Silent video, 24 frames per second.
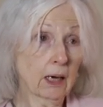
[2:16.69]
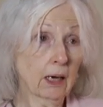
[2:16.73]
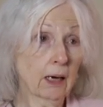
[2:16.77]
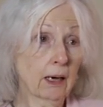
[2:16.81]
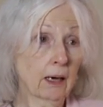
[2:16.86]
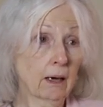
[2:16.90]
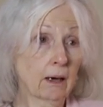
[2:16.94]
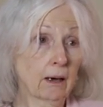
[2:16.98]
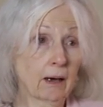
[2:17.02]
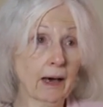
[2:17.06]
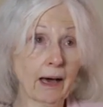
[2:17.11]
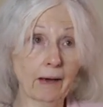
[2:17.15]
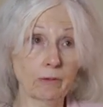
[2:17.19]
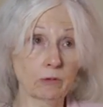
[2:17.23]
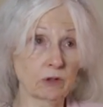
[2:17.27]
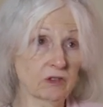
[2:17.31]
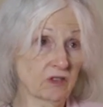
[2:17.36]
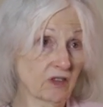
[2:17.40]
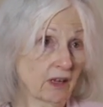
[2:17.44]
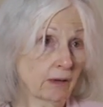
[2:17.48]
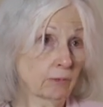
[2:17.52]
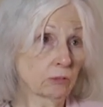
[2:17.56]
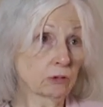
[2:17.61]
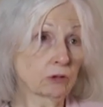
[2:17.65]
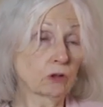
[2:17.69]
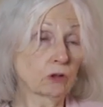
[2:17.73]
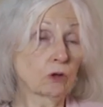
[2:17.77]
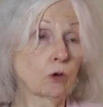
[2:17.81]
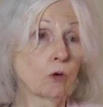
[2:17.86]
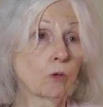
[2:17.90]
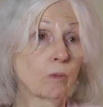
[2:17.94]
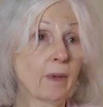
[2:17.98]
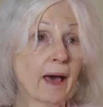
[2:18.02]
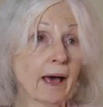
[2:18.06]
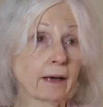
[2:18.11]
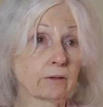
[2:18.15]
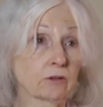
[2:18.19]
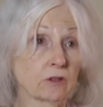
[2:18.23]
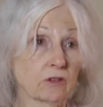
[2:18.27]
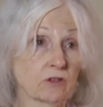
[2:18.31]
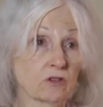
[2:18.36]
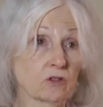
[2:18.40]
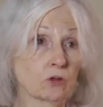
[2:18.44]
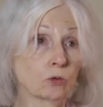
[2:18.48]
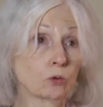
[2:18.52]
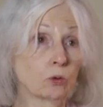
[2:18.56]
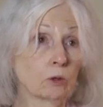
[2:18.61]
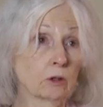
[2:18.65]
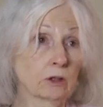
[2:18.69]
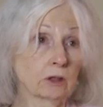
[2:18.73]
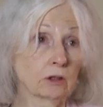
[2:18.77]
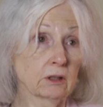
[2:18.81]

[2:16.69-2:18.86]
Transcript: I was able to go back to school